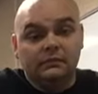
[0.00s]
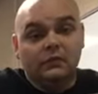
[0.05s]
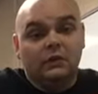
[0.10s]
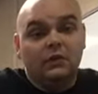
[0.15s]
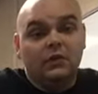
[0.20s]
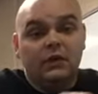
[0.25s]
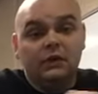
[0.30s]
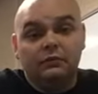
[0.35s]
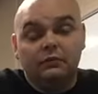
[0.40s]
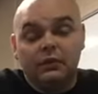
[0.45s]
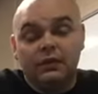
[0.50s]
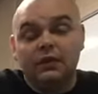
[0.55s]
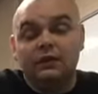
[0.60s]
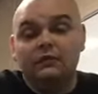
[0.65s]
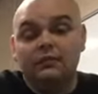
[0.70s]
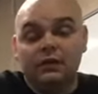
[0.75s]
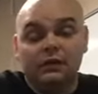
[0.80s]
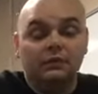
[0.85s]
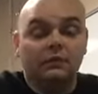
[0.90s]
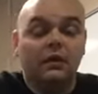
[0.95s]
All right, really,
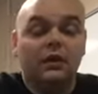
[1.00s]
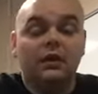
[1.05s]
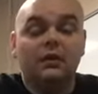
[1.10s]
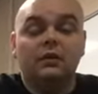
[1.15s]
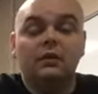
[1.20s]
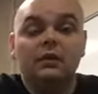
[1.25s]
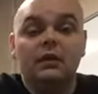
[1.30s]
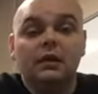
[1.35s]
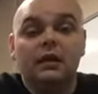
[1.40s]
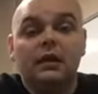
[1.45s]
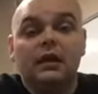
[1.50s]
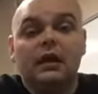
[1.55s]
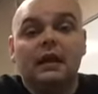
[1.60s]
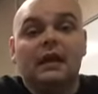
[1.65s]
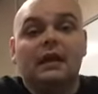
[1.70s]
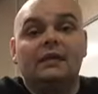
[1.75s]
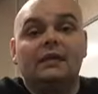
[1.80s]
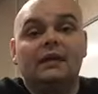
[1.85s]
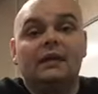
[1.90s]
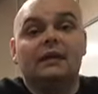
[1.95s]
really well,
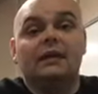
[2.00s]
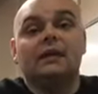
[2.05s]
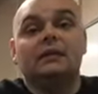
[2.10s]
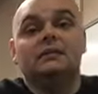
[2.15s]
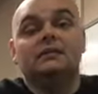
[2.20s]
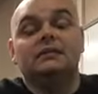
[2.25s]
and then